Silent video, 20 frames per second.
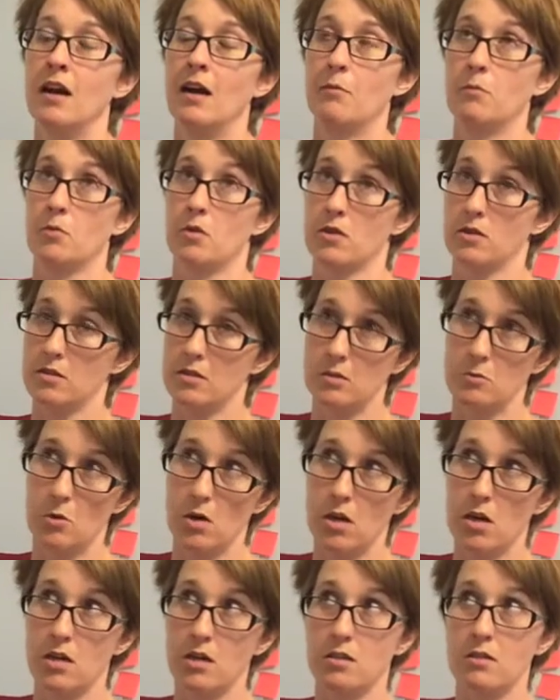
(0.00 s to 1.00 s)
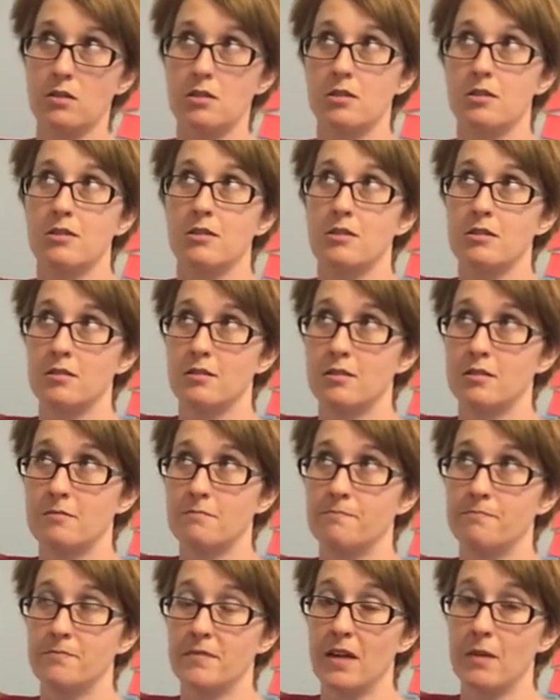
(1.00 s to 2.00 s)
I'm going to swatch.
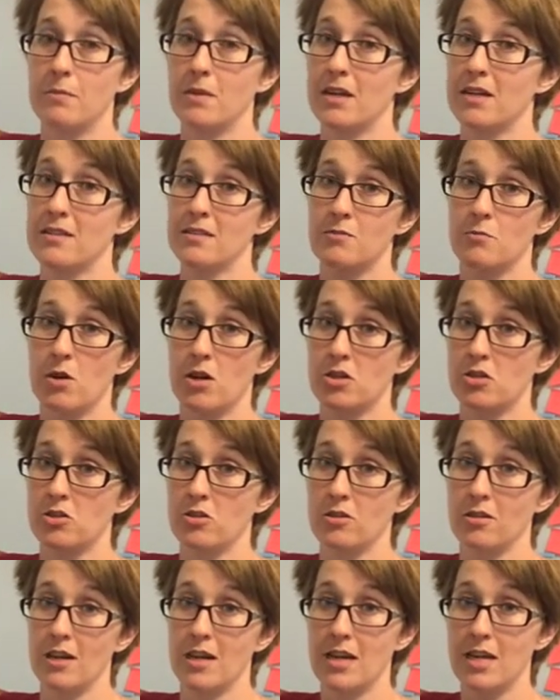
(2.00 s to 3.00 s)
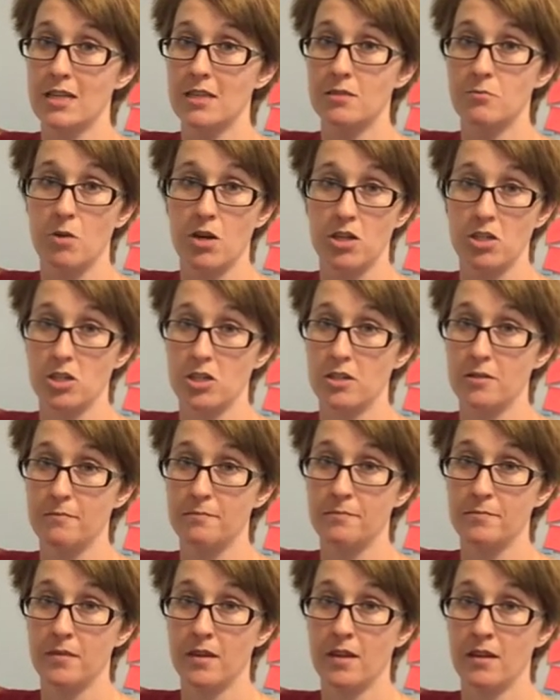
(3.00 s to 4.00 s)
I'm not a swatcher. I hate swatching.
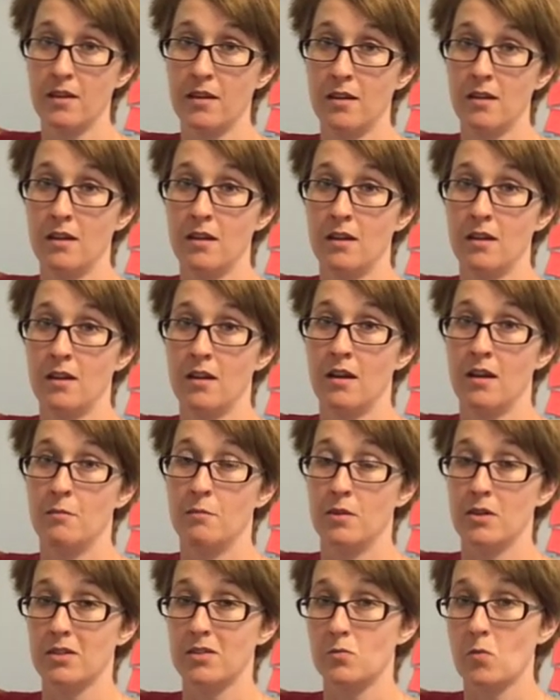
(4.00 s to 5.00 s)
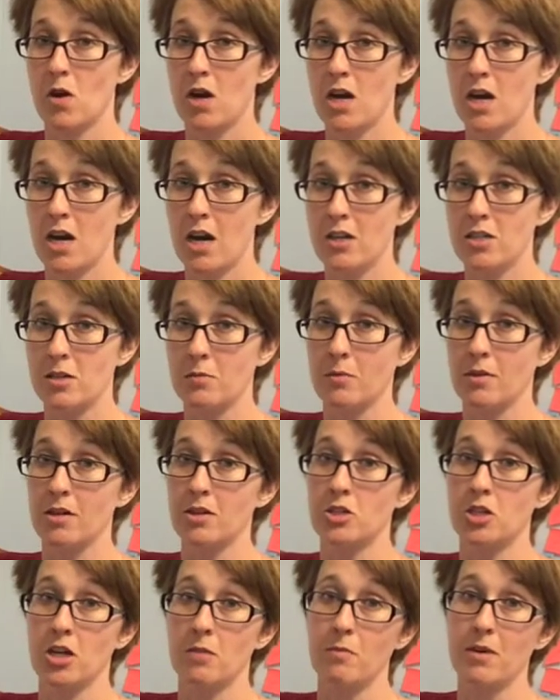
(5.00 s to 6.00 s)
I'm going to swatch. I'm going
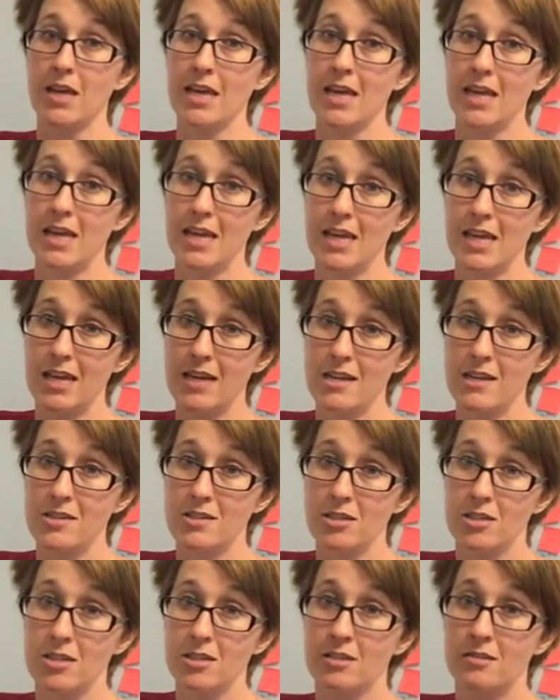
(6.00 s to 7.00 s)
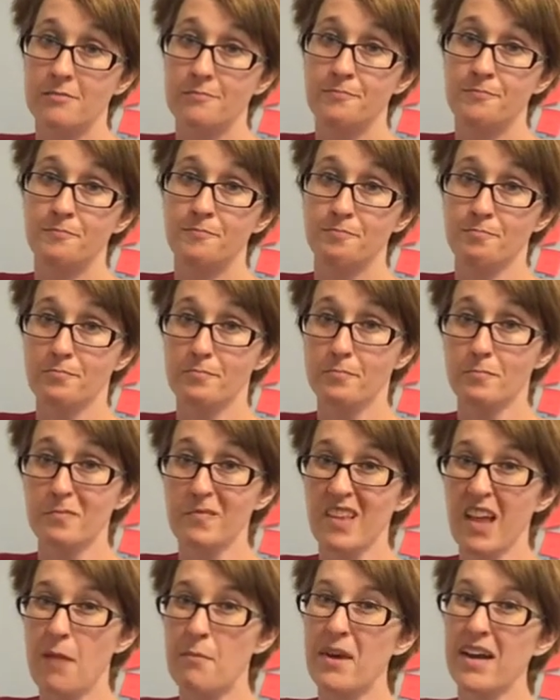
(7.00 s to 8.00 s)
to check my gauge.
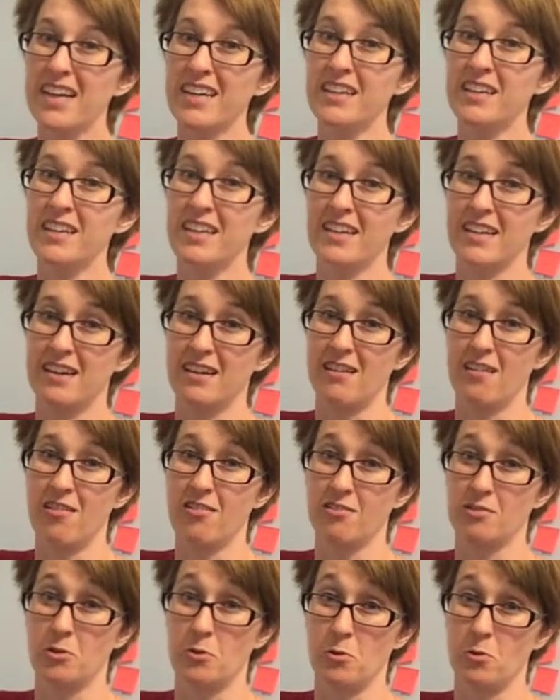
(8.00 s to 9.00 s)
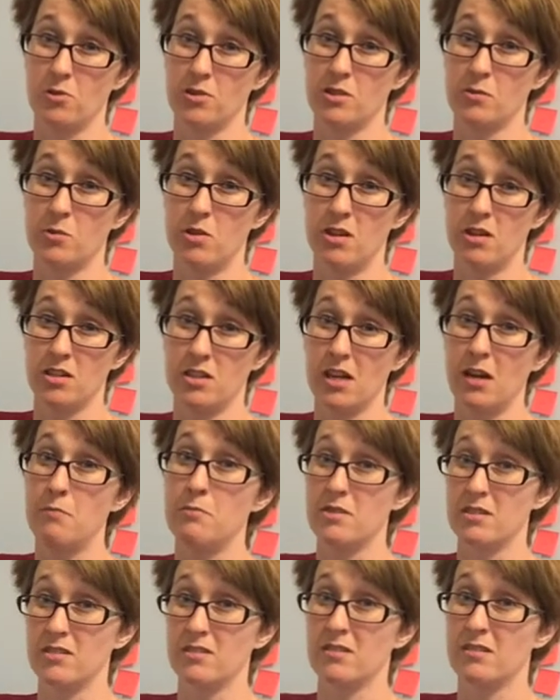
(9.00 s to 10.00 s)
I'm not gonna like hardcore swatch.
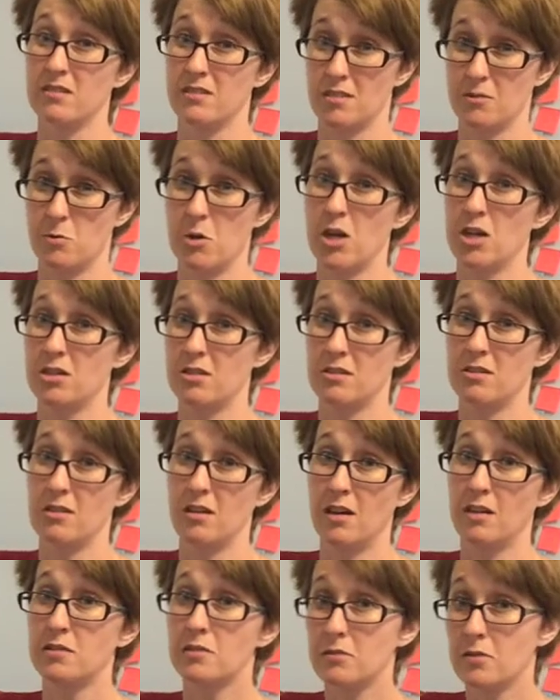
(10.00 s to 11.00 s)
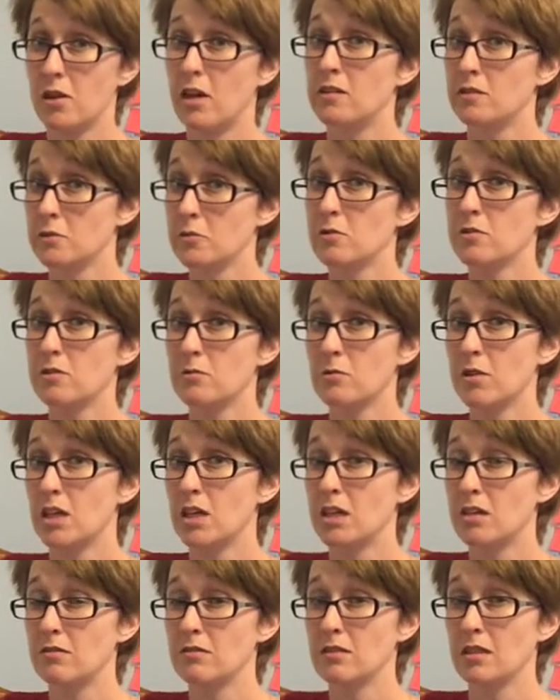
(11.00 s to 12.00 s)
I'm just gonna swatch. I'll, I'll do it in the
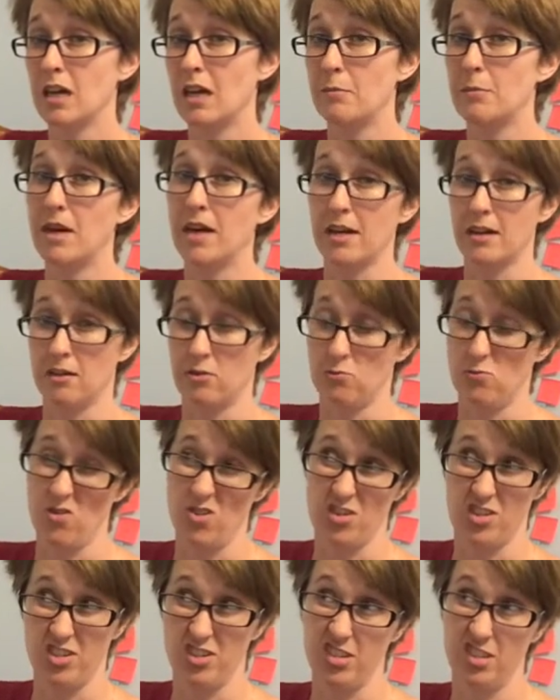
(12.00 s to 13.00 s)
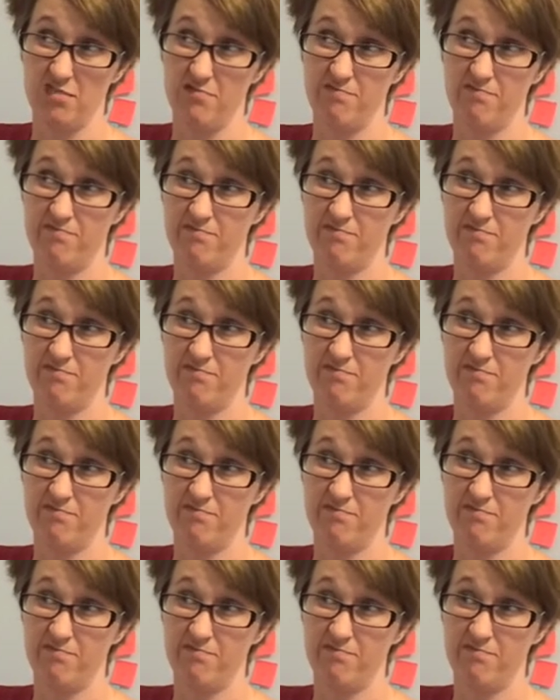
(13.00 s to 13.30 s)
round. I'm not gonna wash it.